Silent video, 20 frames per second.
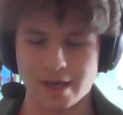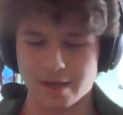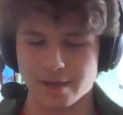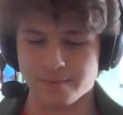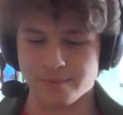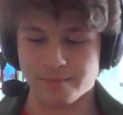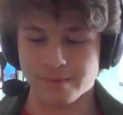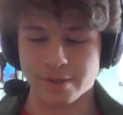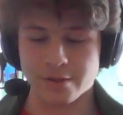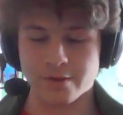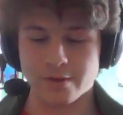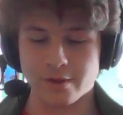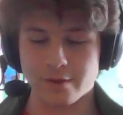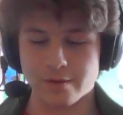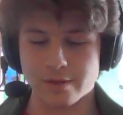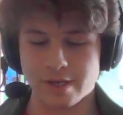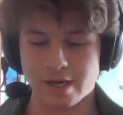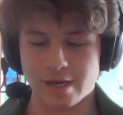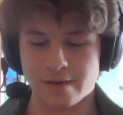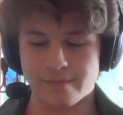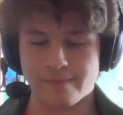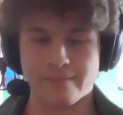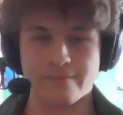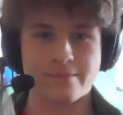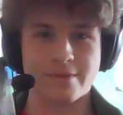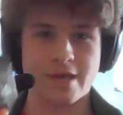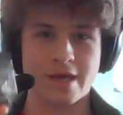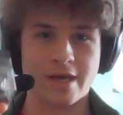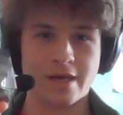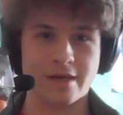But you can always get a
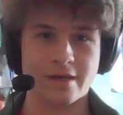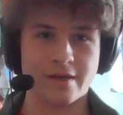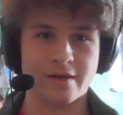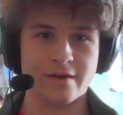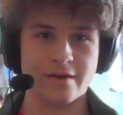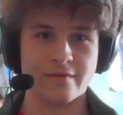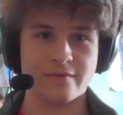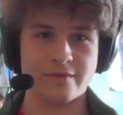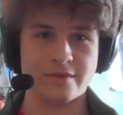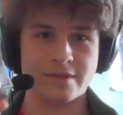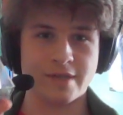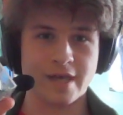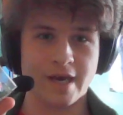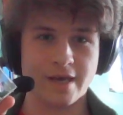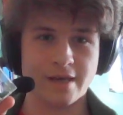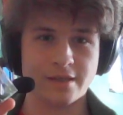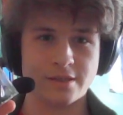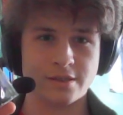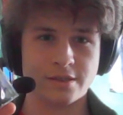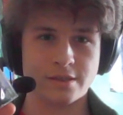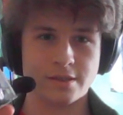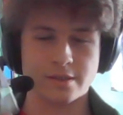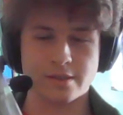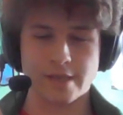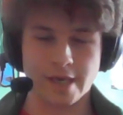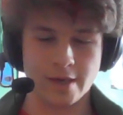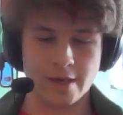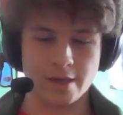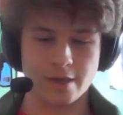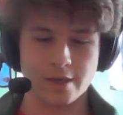set of dice.
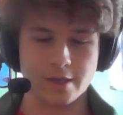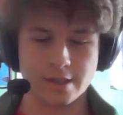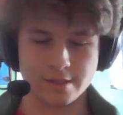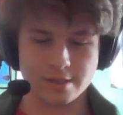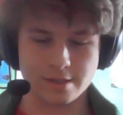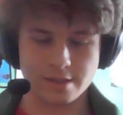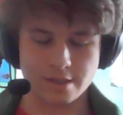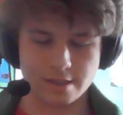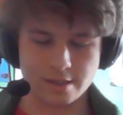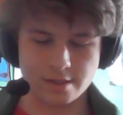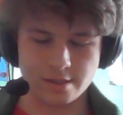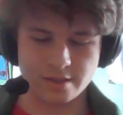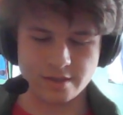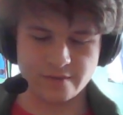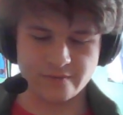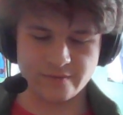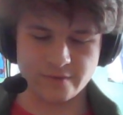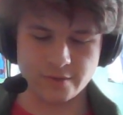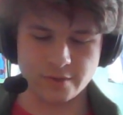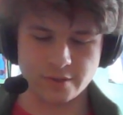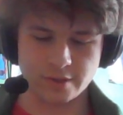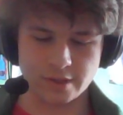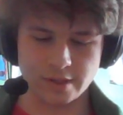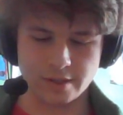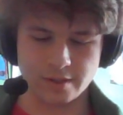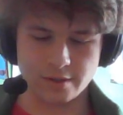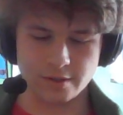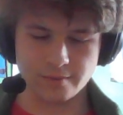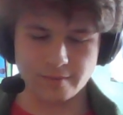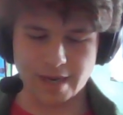They consist of
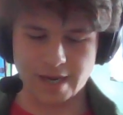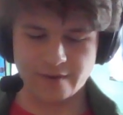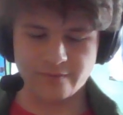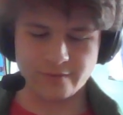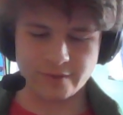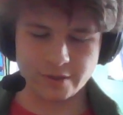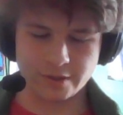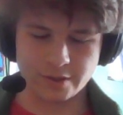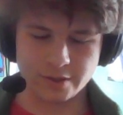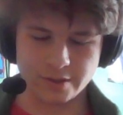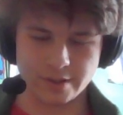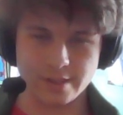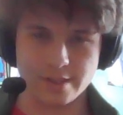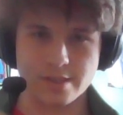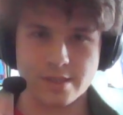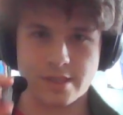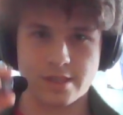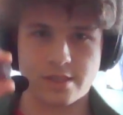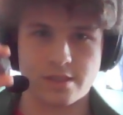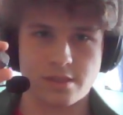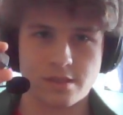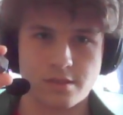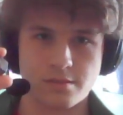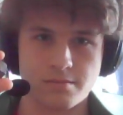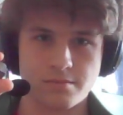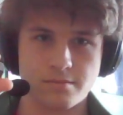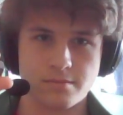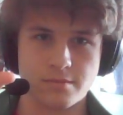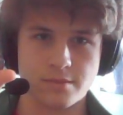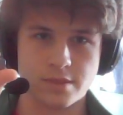usually your average, your d6,
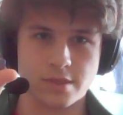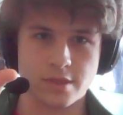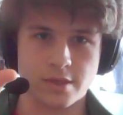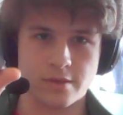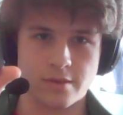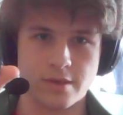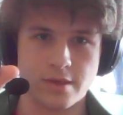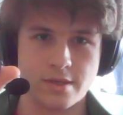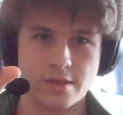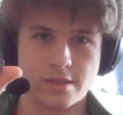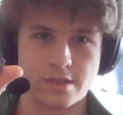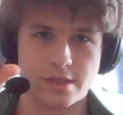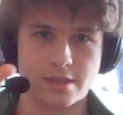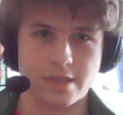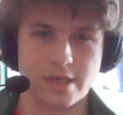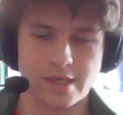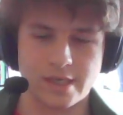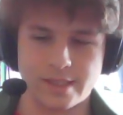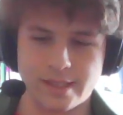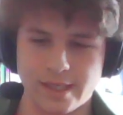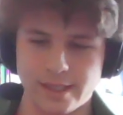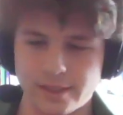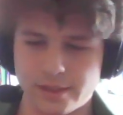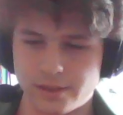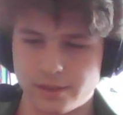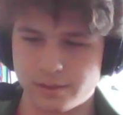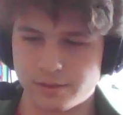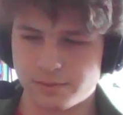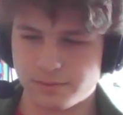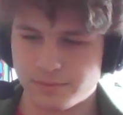so 6-sided
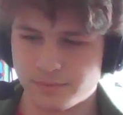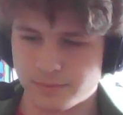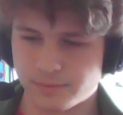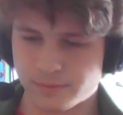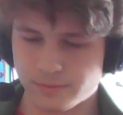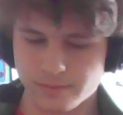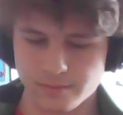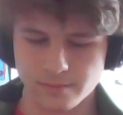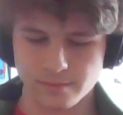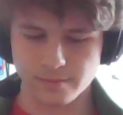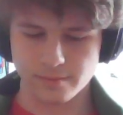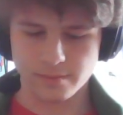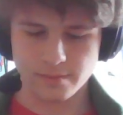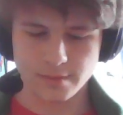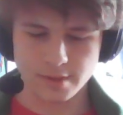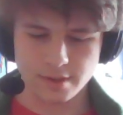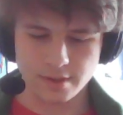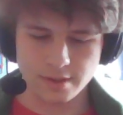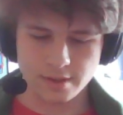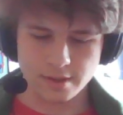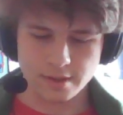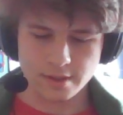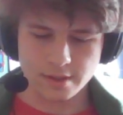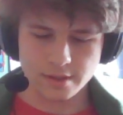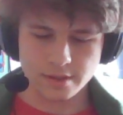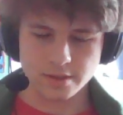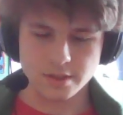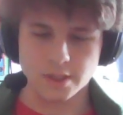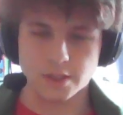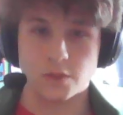dice,
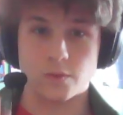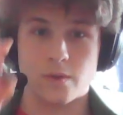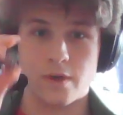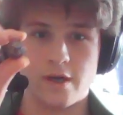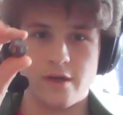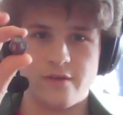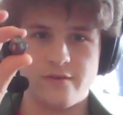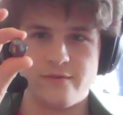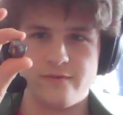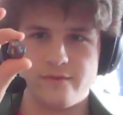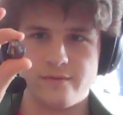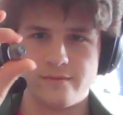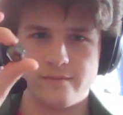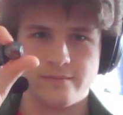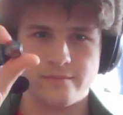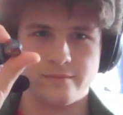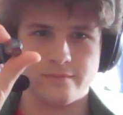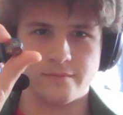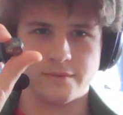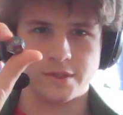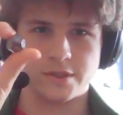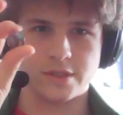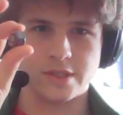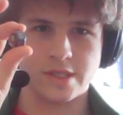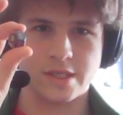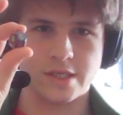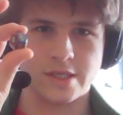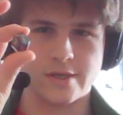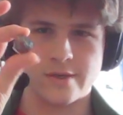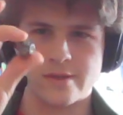d12, which
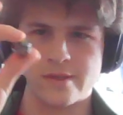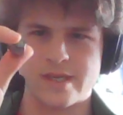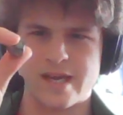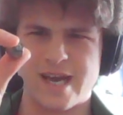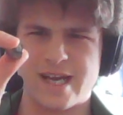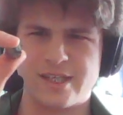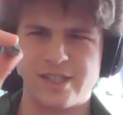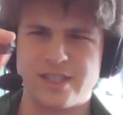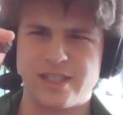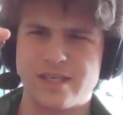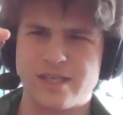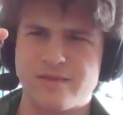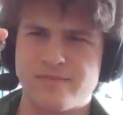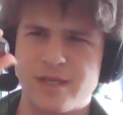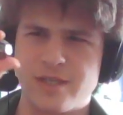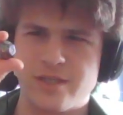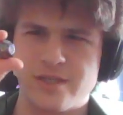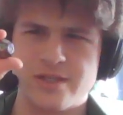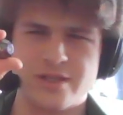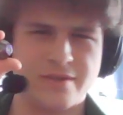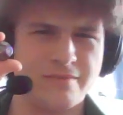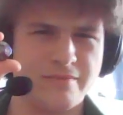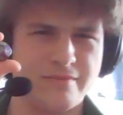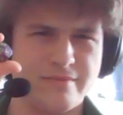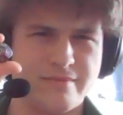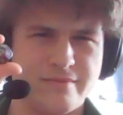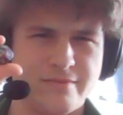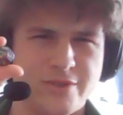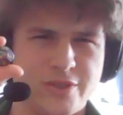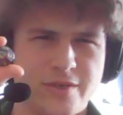isn't used actually as much as it
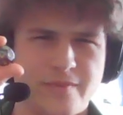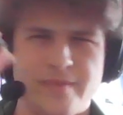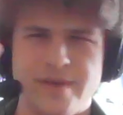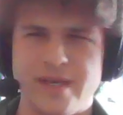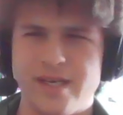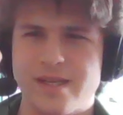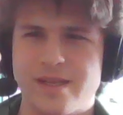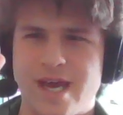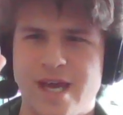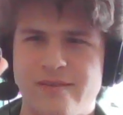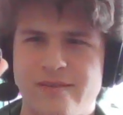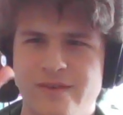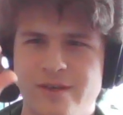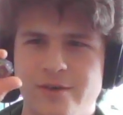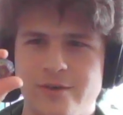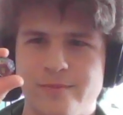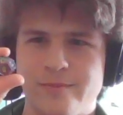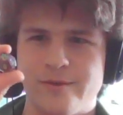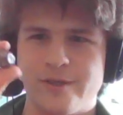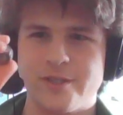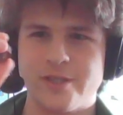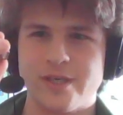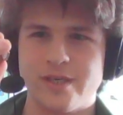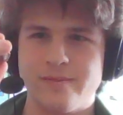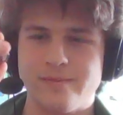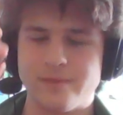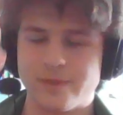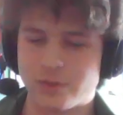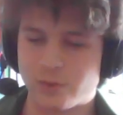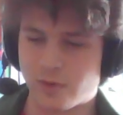should be. It's kind of underappreciated,
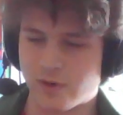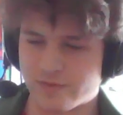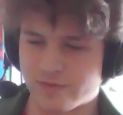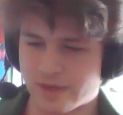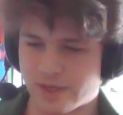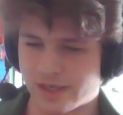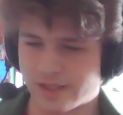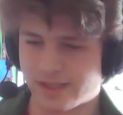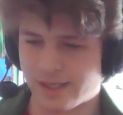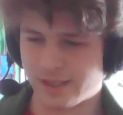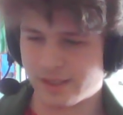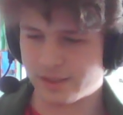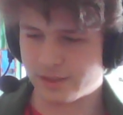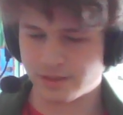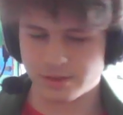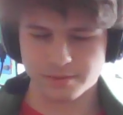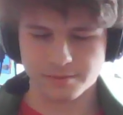but 12-sided dice.